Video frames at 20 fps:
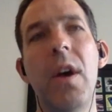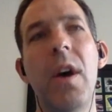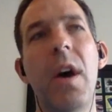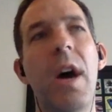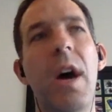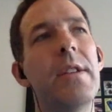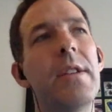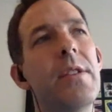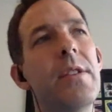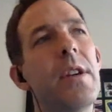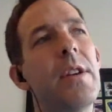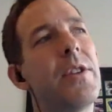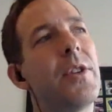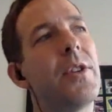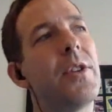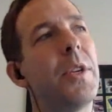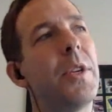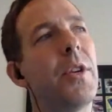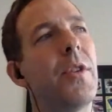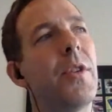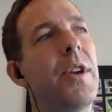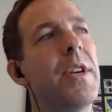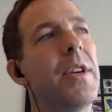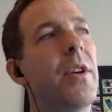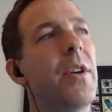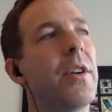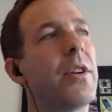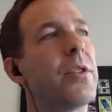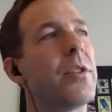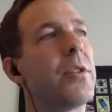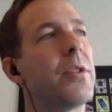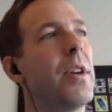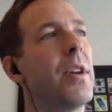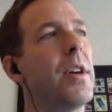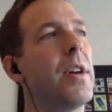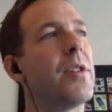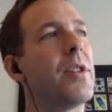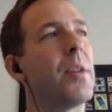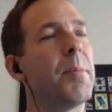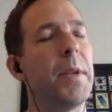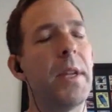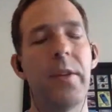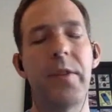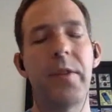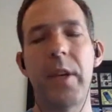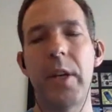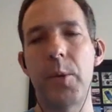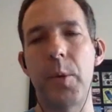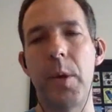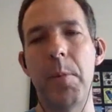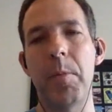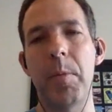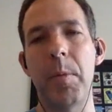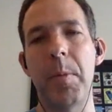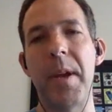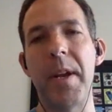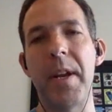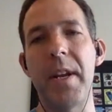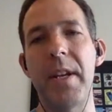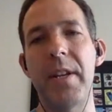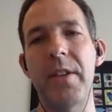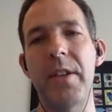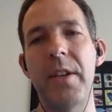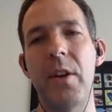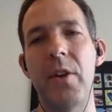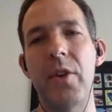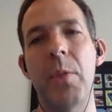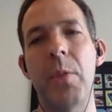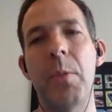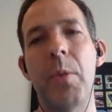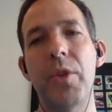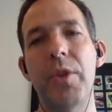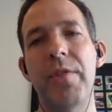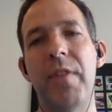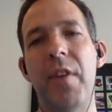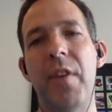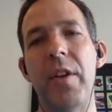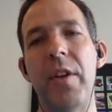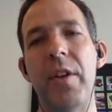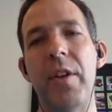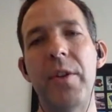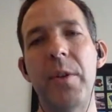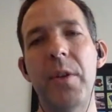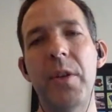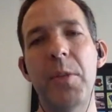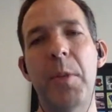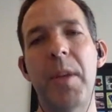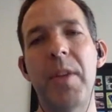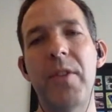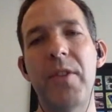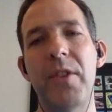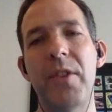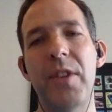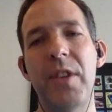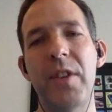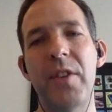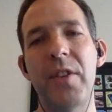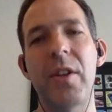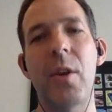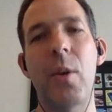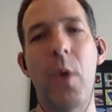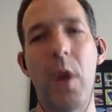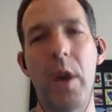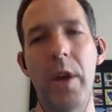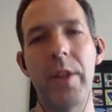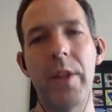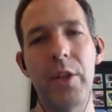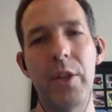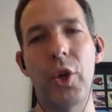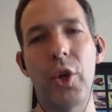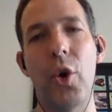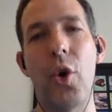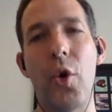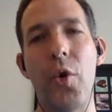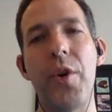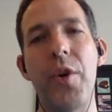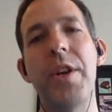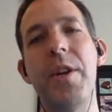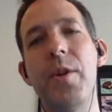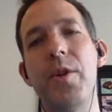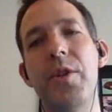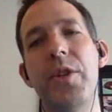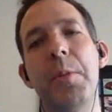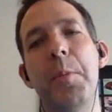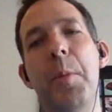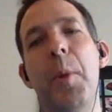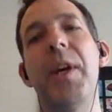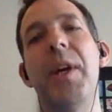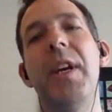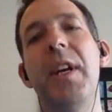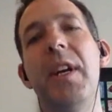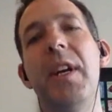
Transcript: And to a degree, some of the things we implement, it's almost fun. So expenses isn't quite the chore it used to be.